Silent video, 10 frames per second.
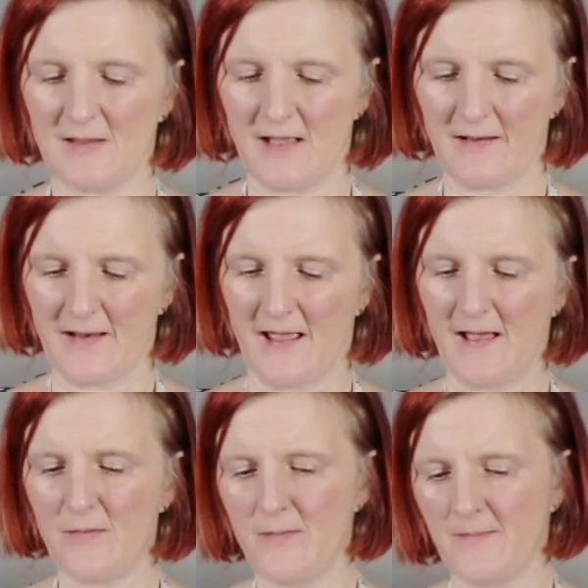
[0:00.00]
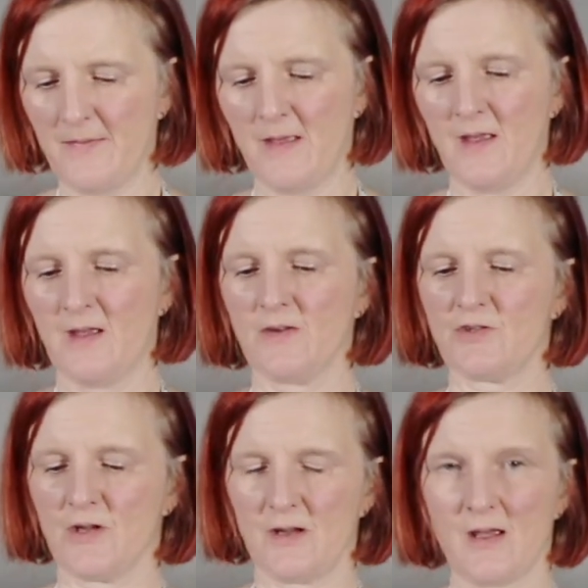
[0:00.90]
that now and
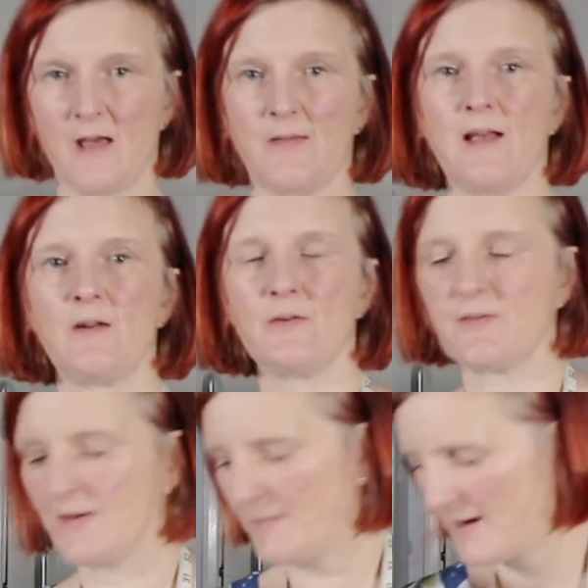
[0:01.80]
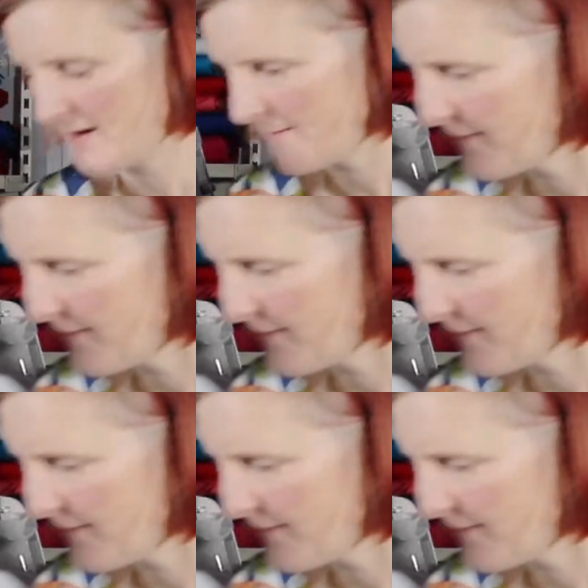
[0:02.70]
show you how that looks in a minute.